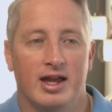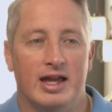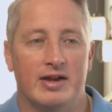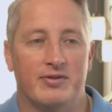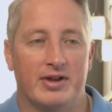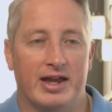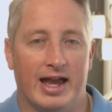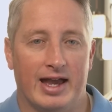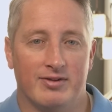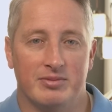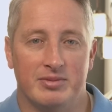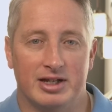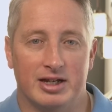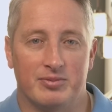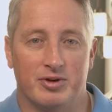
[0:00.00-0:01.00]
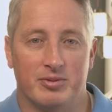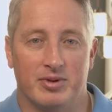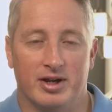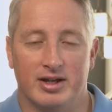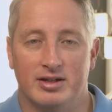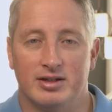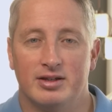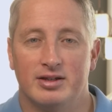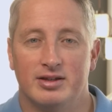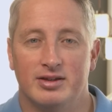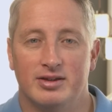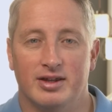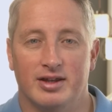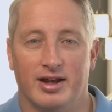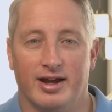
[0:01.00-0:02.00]
If they haven't made up their mind,
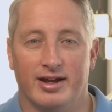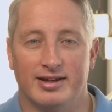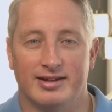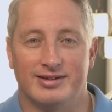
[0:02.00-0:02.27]
then I